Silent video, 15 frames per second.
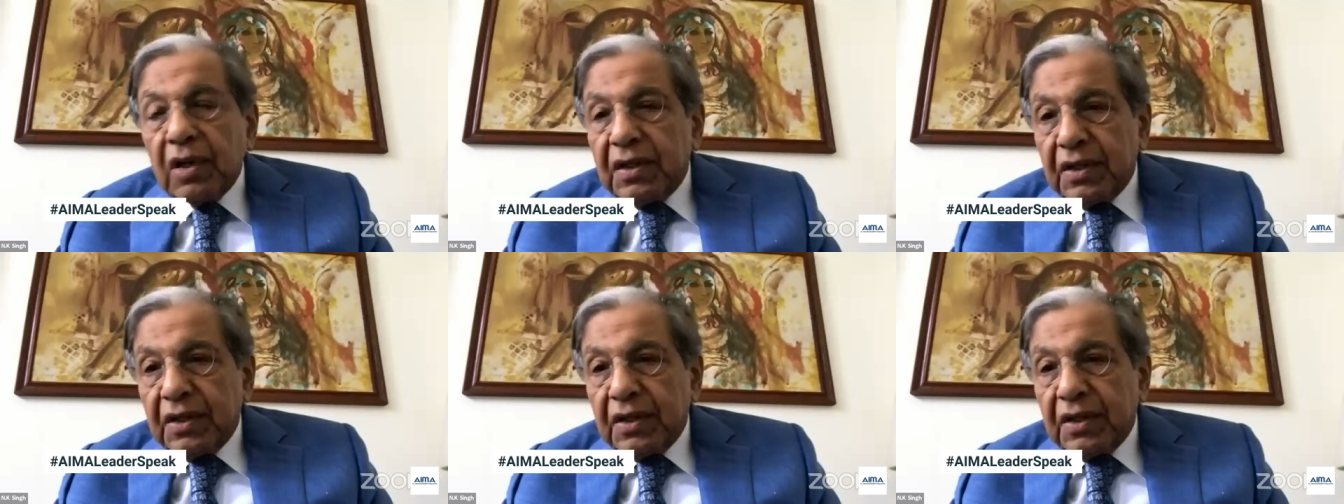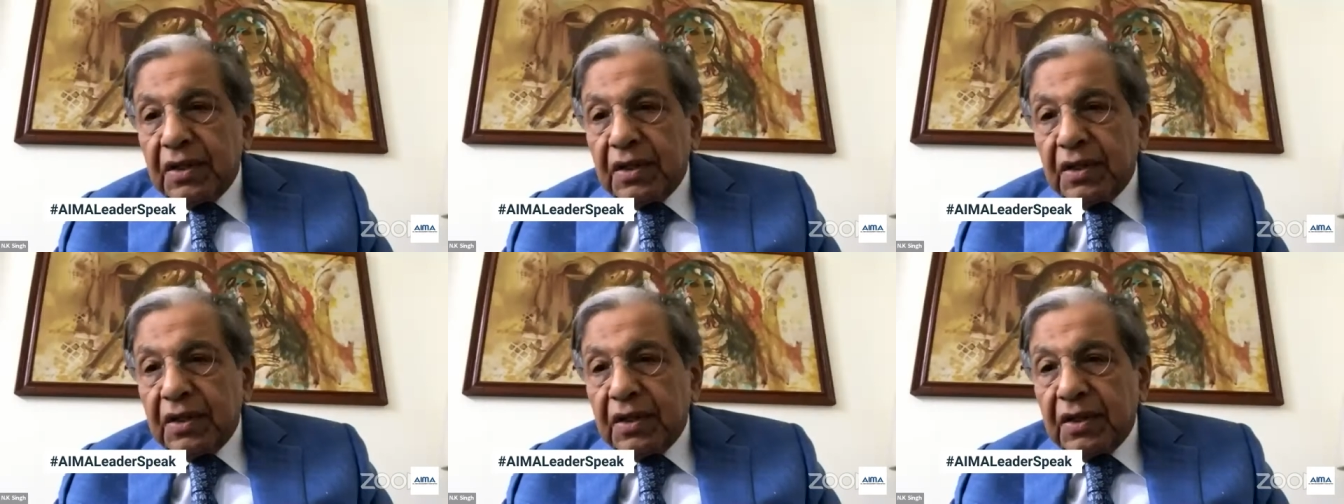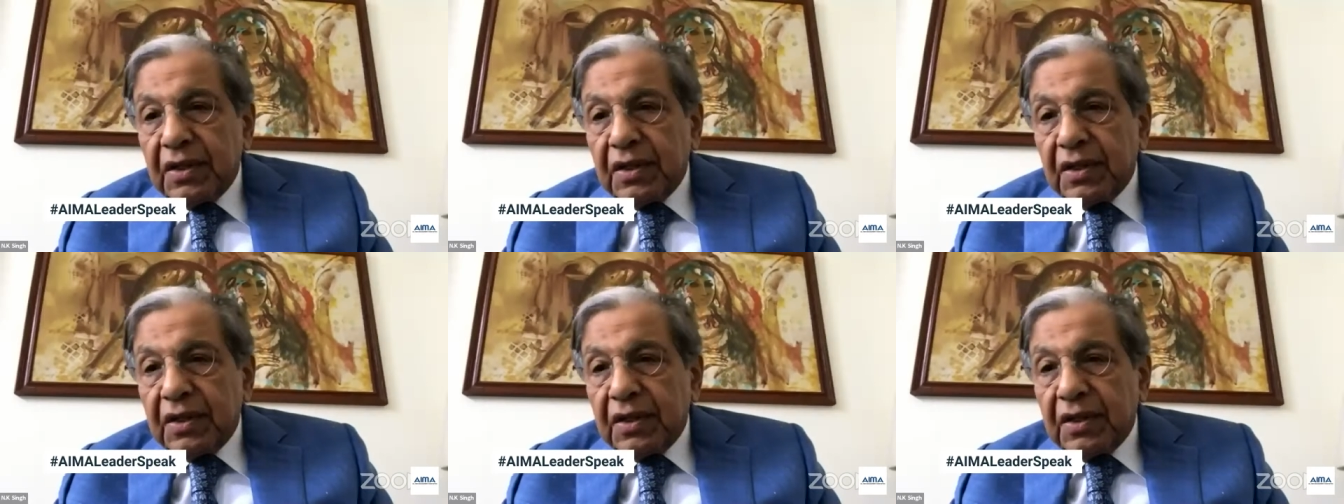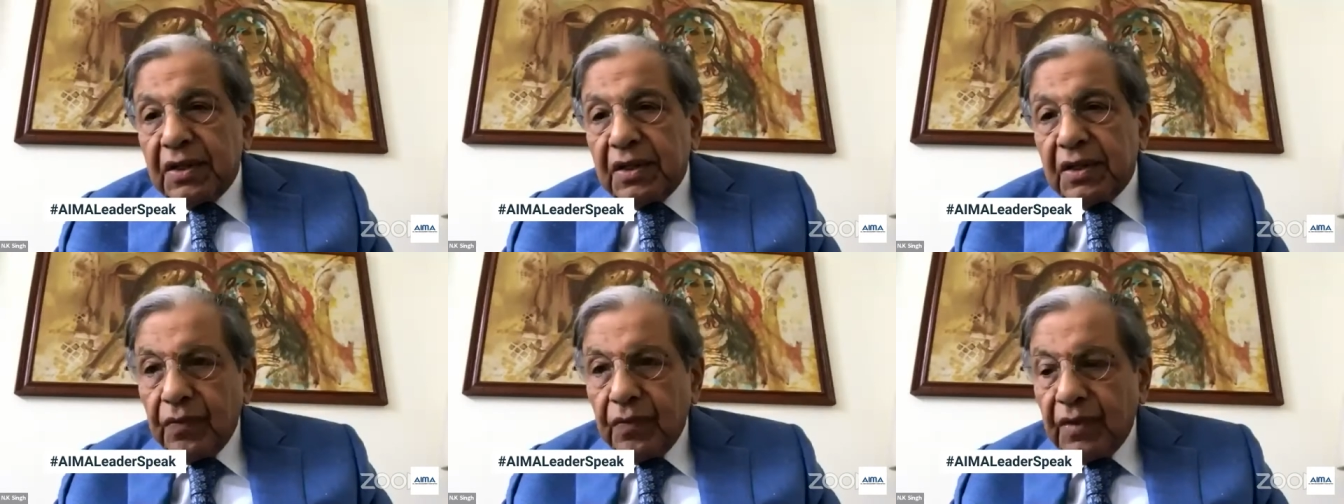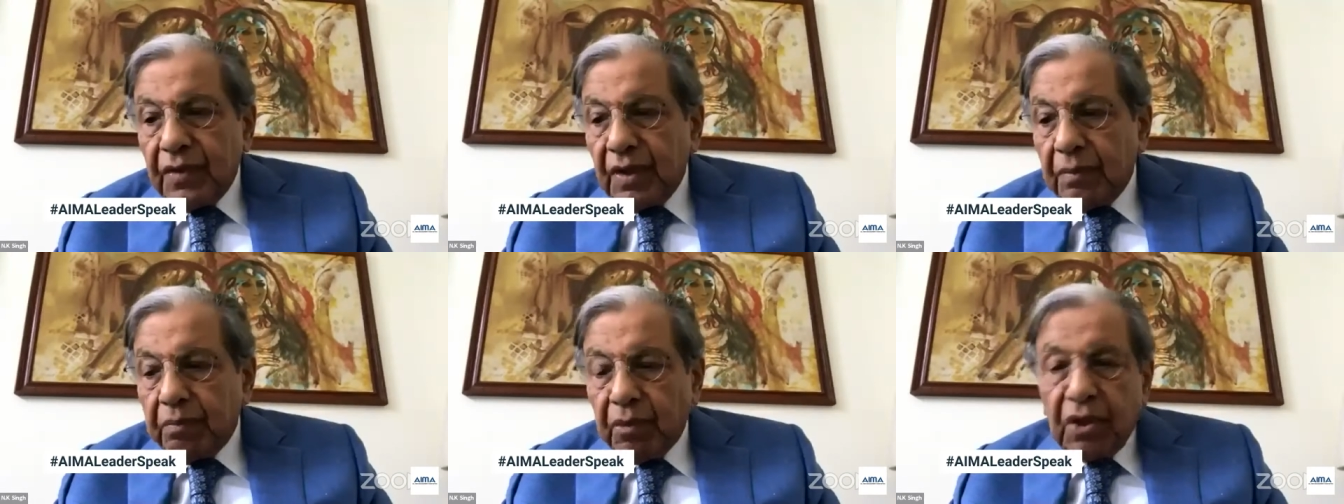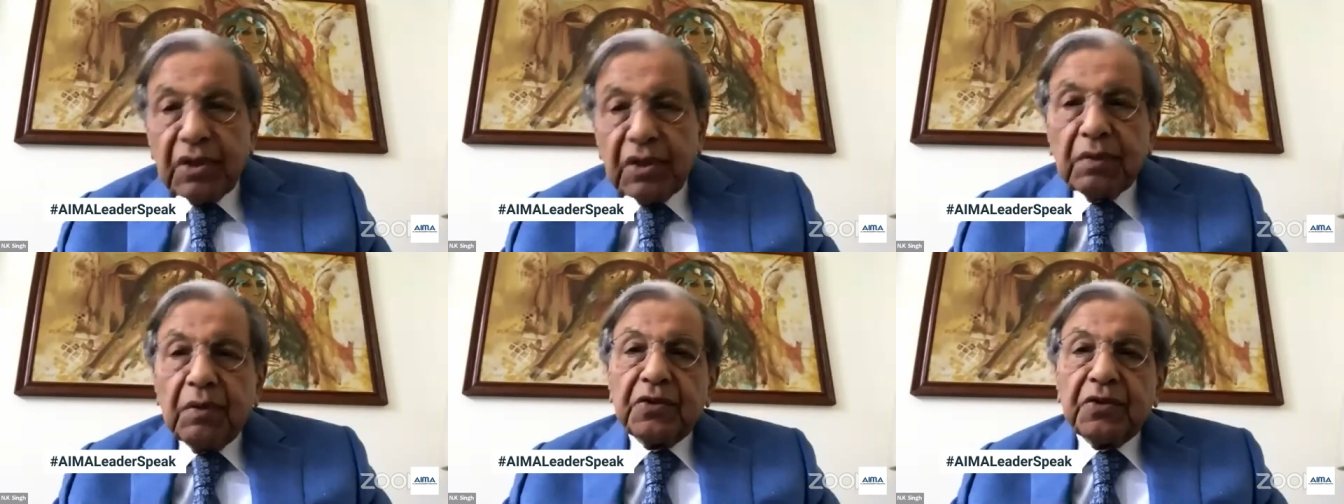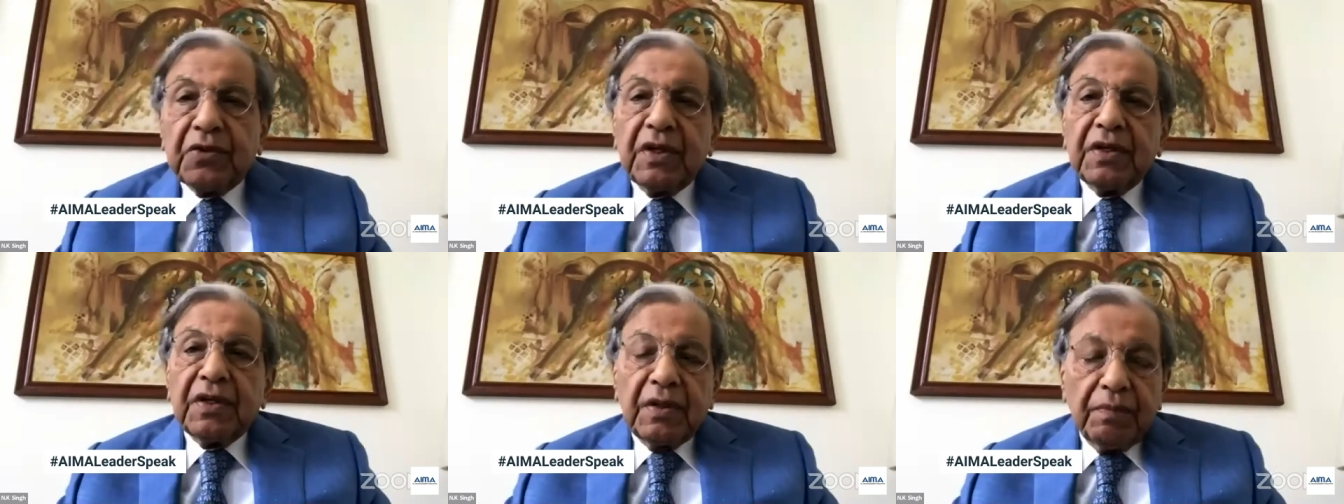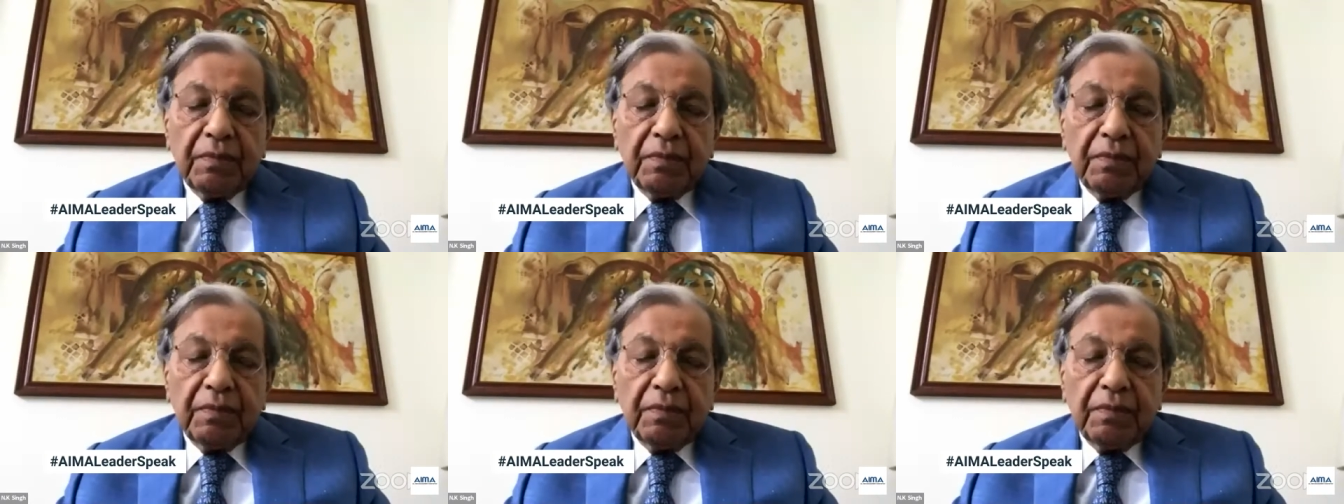it the impossible trinity?